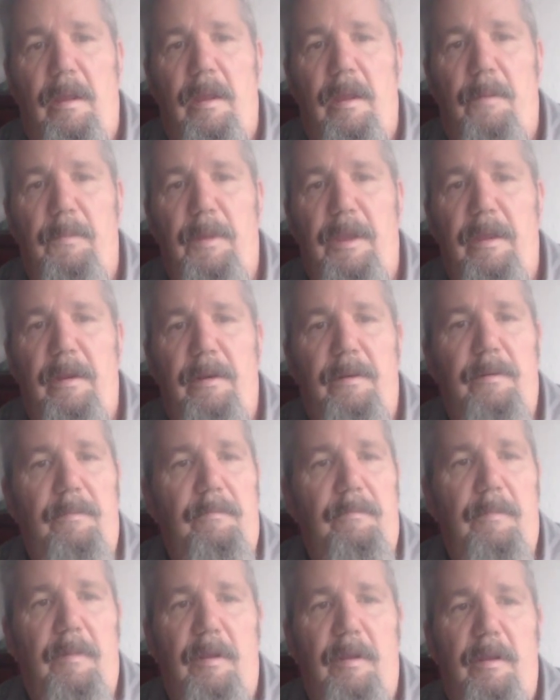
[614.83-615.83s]
Come in,
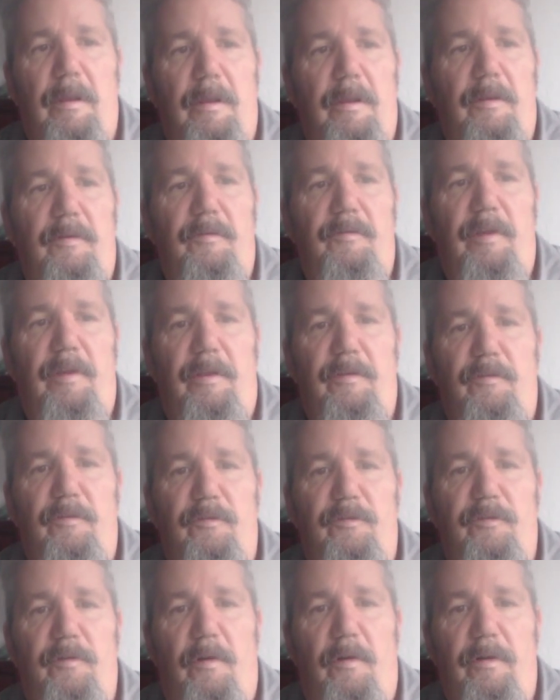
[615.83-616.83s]
change your
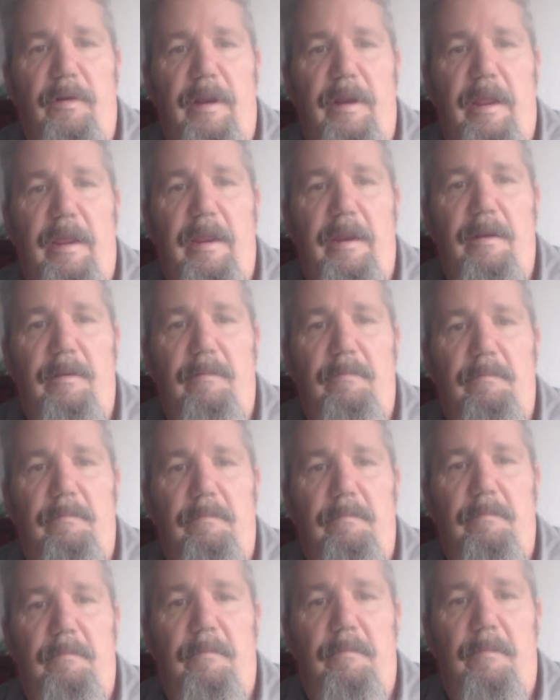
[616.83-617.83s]
start date,
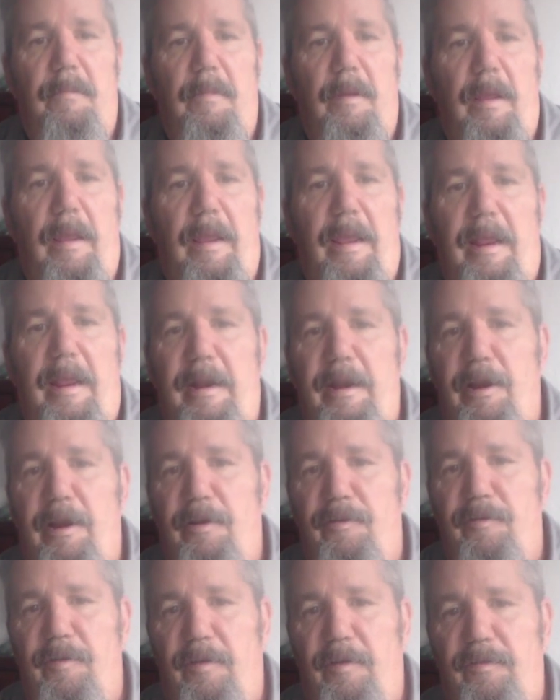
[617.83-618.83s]
and it
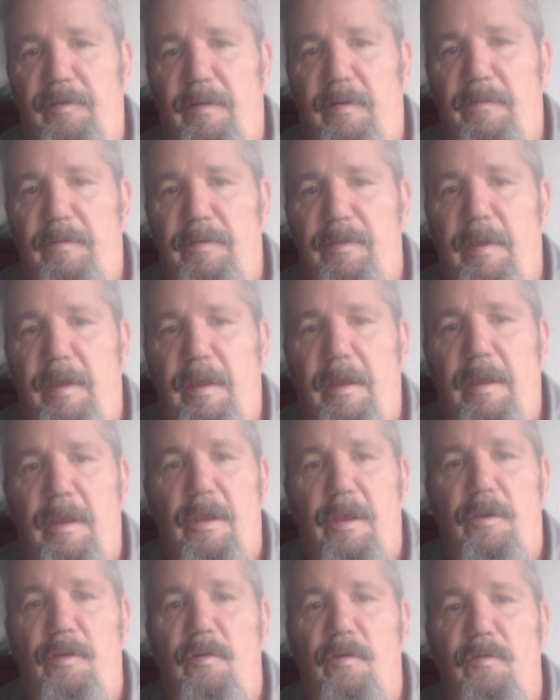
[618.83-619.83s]
adjusts everything.
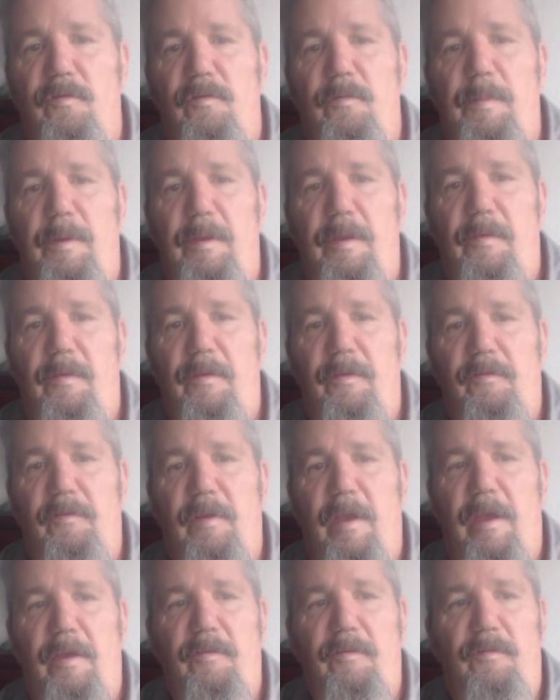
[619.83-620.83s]
You should be, in this
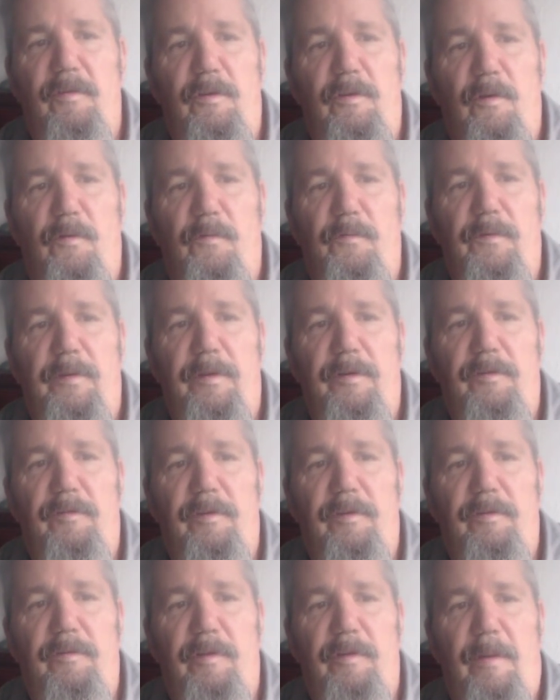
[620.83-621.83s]
case, you're
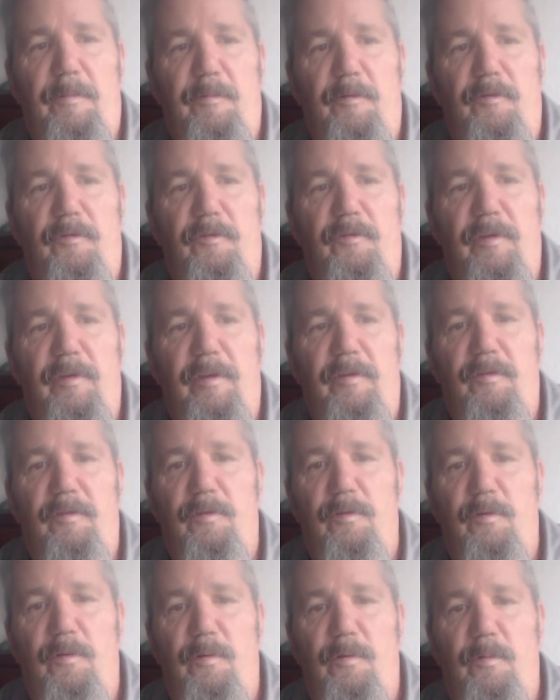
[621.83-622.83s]
finishing chapter 6
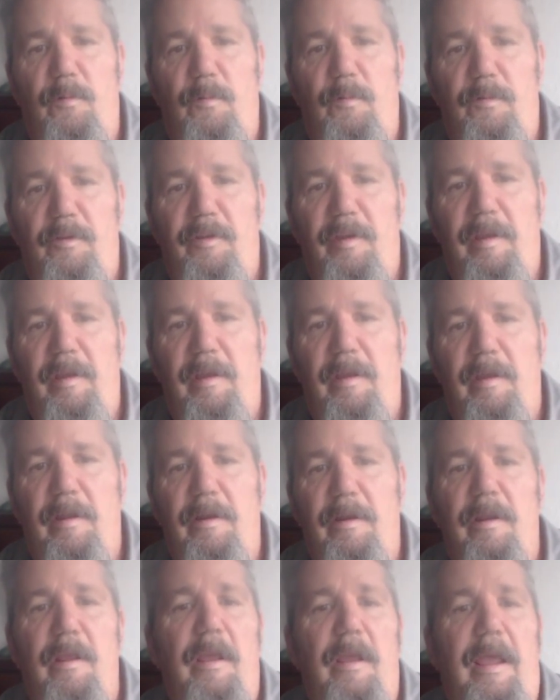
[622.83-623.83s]
through
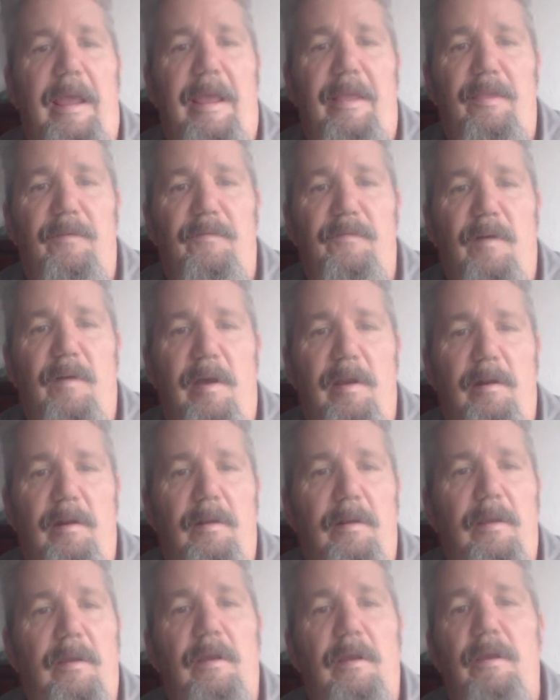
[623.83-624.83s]
10, and the
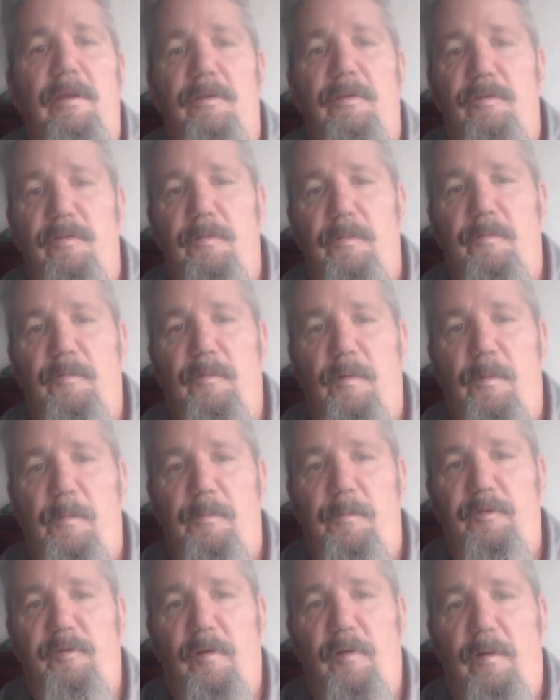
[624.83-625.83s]
final, from
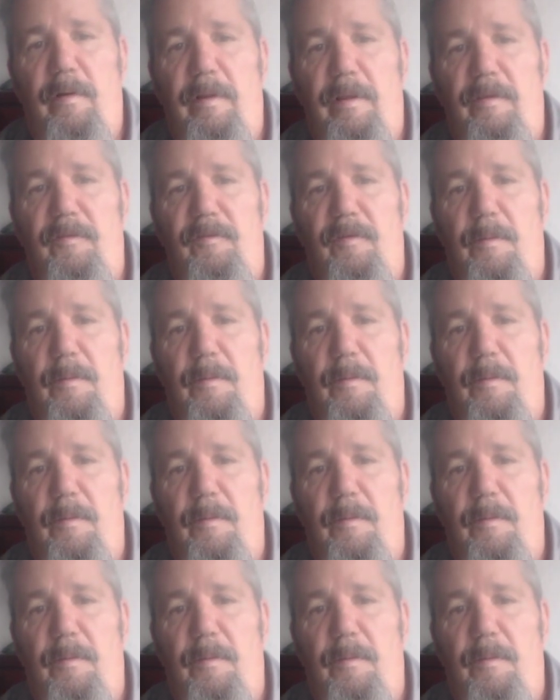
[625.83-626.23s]
starting in